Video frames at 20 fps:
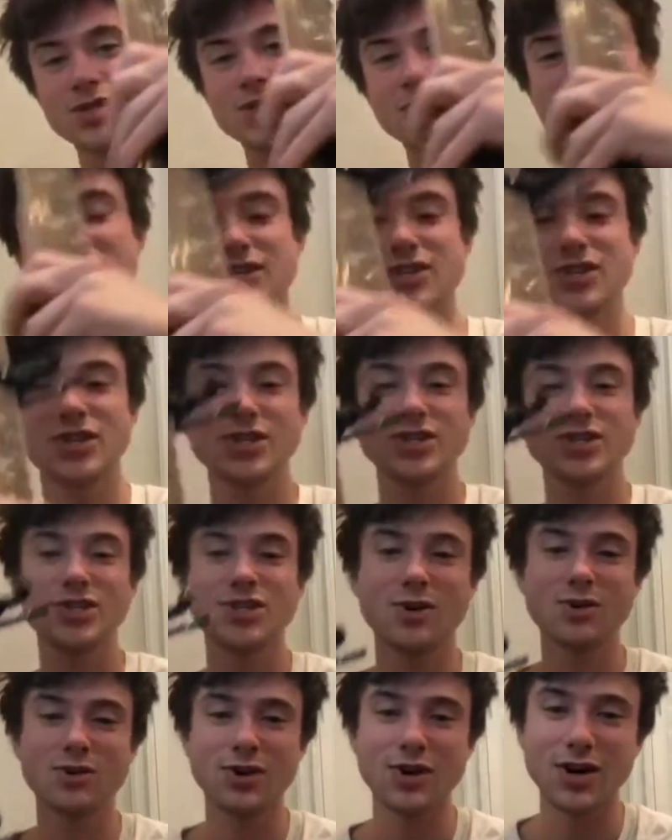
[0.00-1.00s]
voice was actually
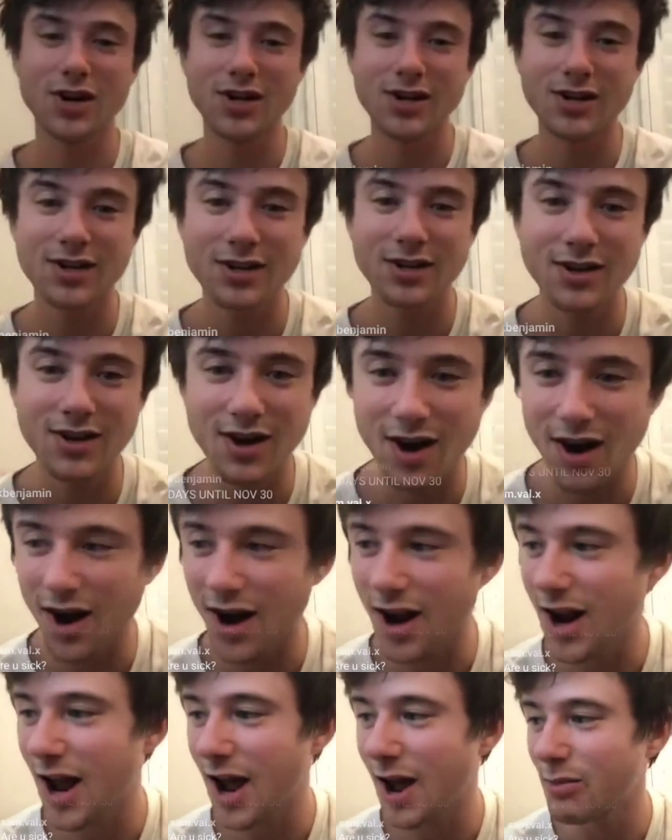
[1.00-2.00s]
so gone.
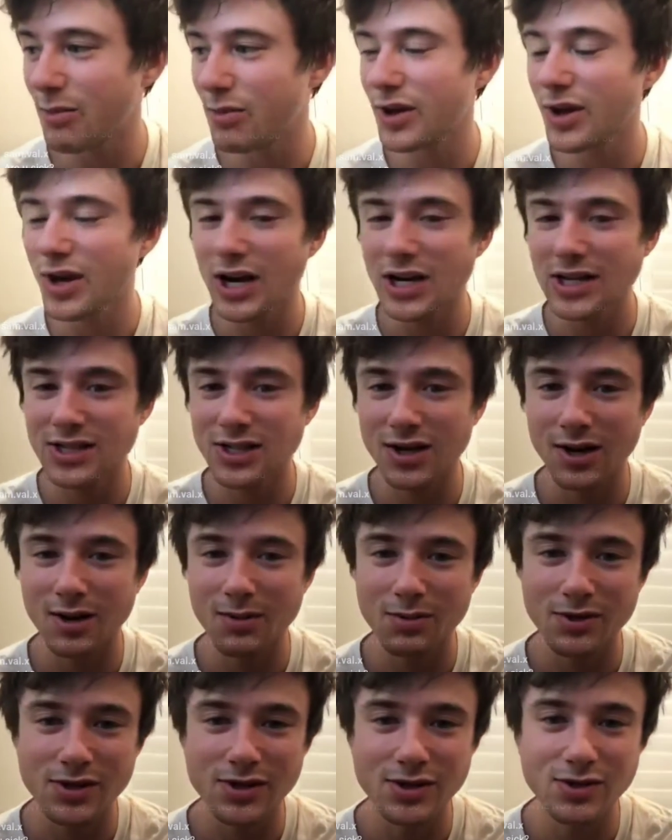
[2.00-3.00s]
Alright, I'll play you guys a
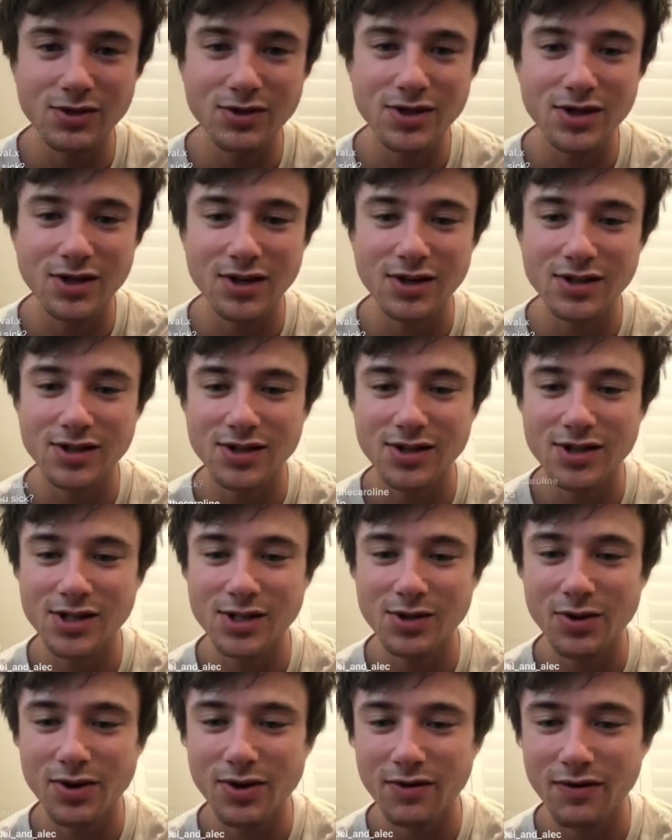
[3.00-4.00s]
couple of new songs
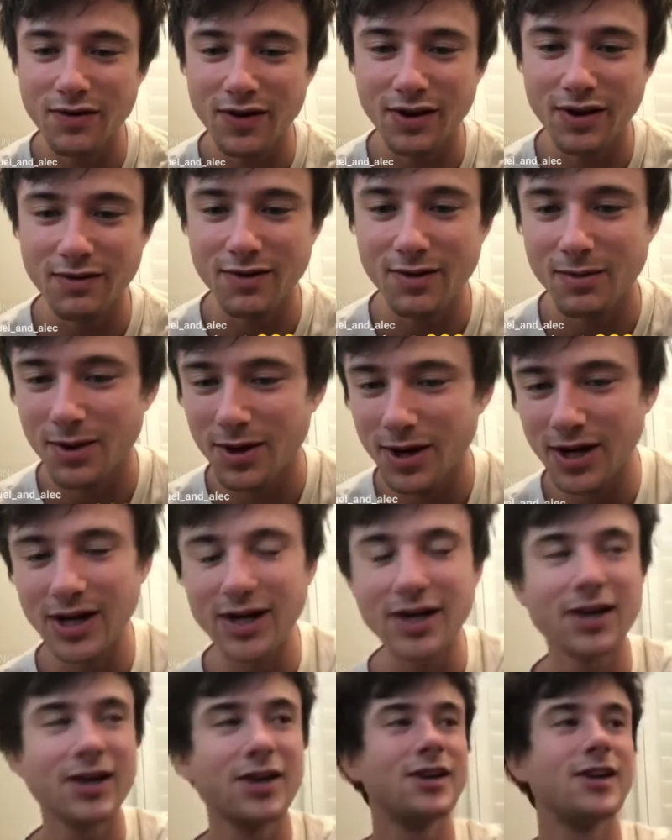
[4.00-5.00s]
and see what you think of them,
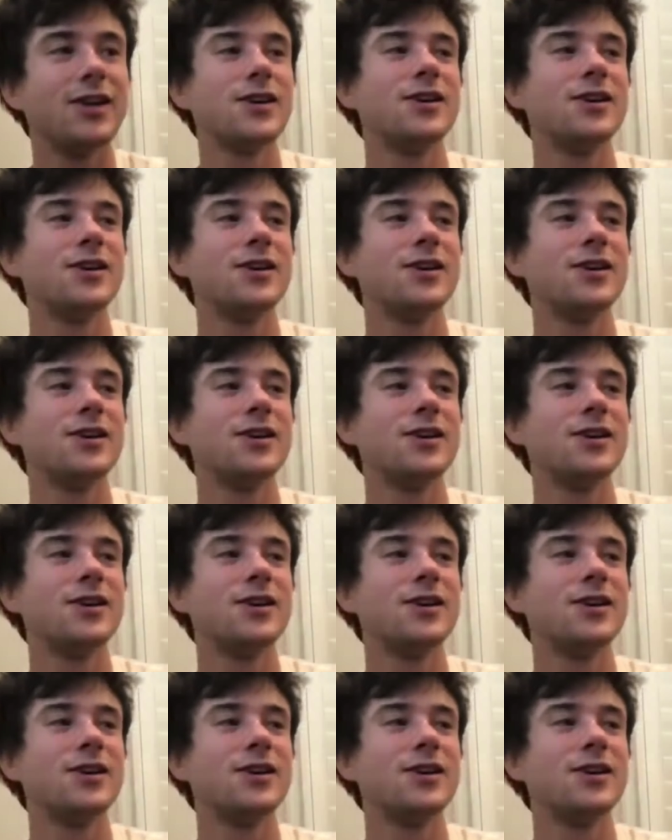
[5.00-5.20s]
okay?